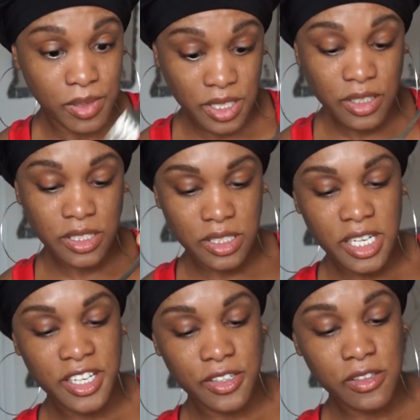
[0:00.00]
they're good
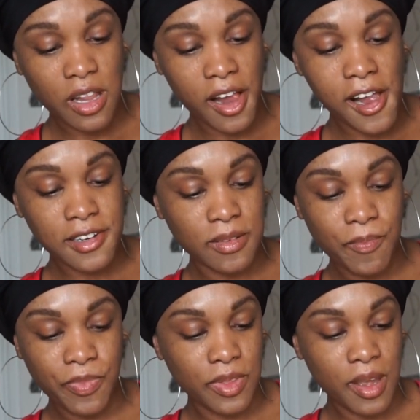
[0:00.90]
here. Like
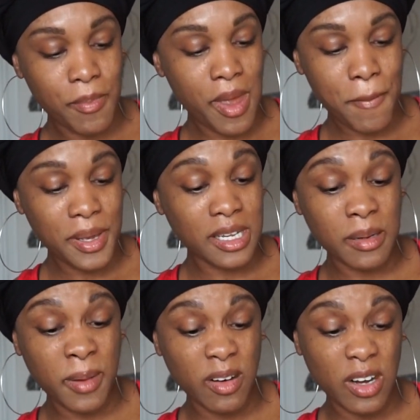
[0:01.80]
I'm not picking
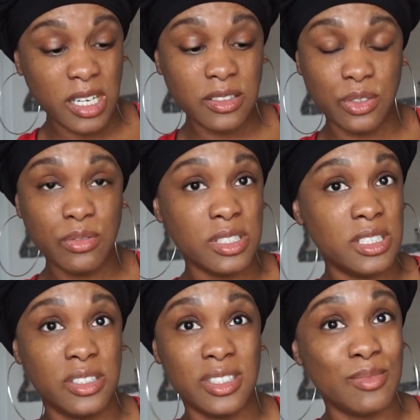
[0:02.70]
them out. I usually
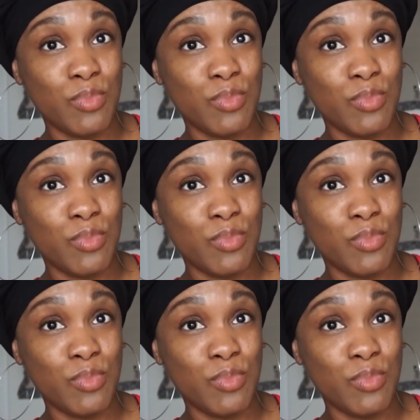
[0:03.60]
just